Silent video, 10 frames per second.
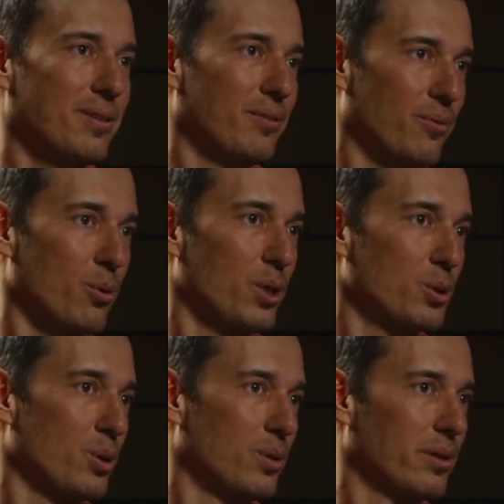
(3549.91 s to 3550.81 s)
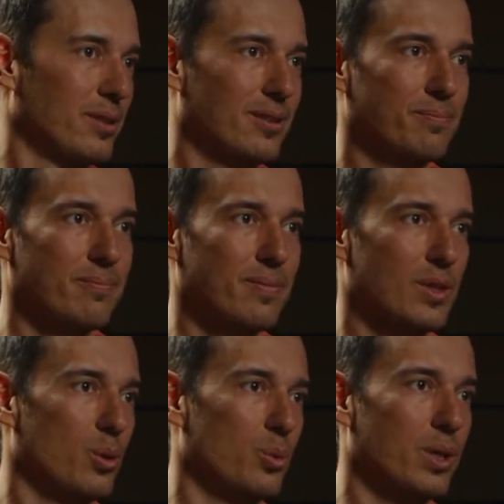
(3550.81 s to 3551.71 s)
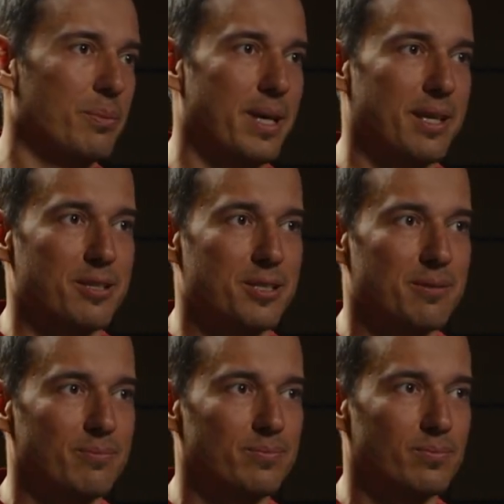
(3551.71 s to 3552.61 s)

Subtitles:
and focus on what matters.